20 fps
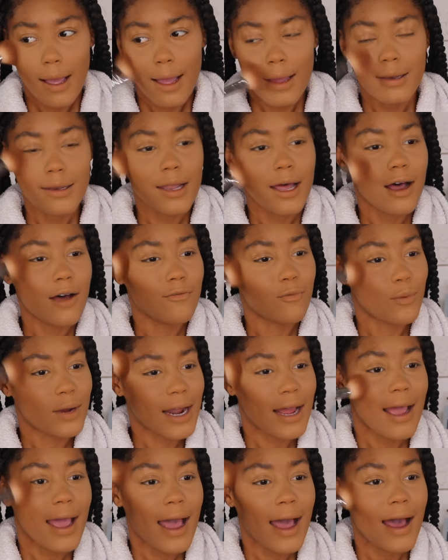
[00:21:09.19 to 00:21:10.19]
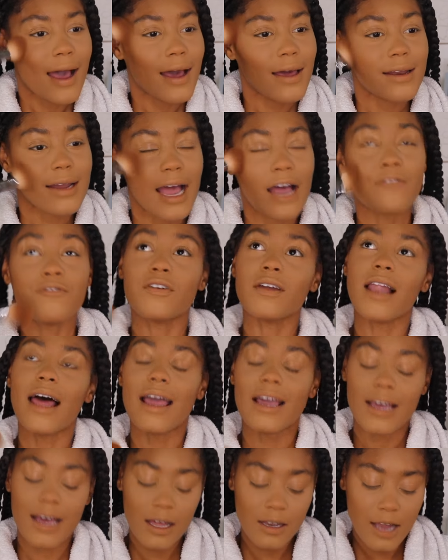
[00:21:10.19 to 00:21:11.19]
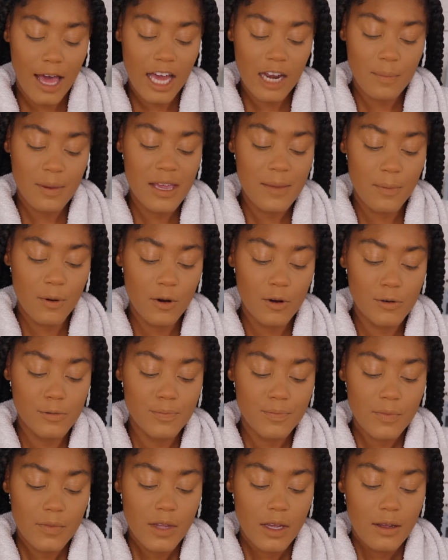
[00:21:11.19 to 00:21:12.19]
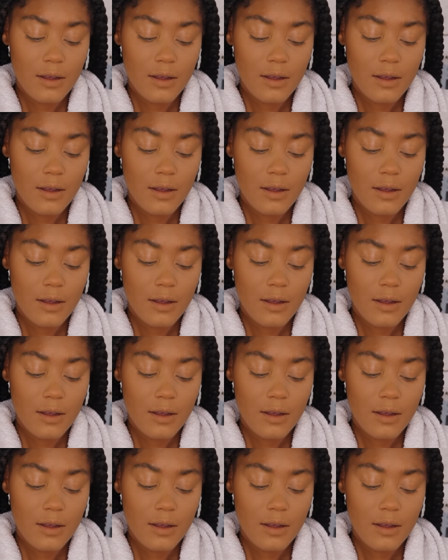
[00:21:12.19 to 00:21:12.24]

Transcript: I love when I add, I feel like a lot of people's